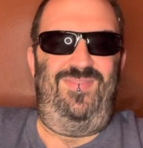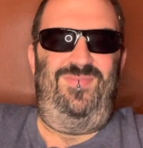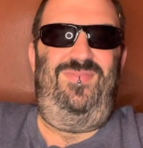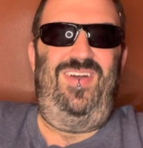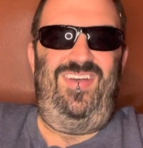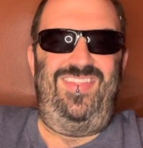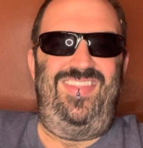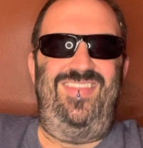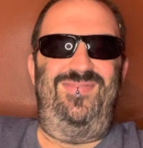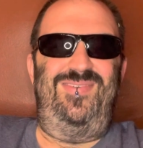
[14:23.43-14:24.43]
about
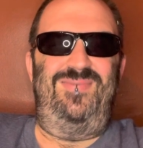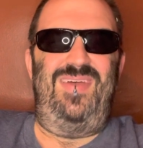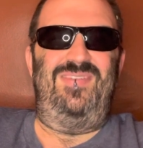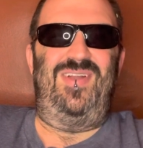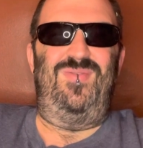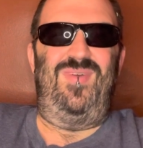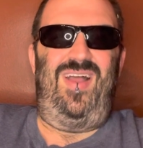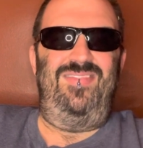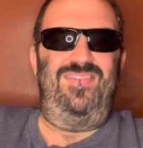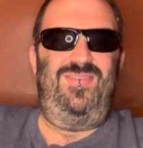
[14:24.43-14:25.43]
this film having a
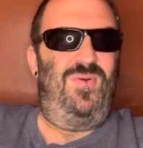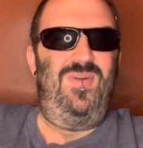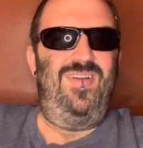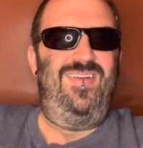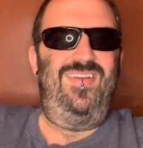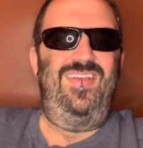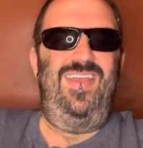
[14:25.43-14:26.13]
rotten score.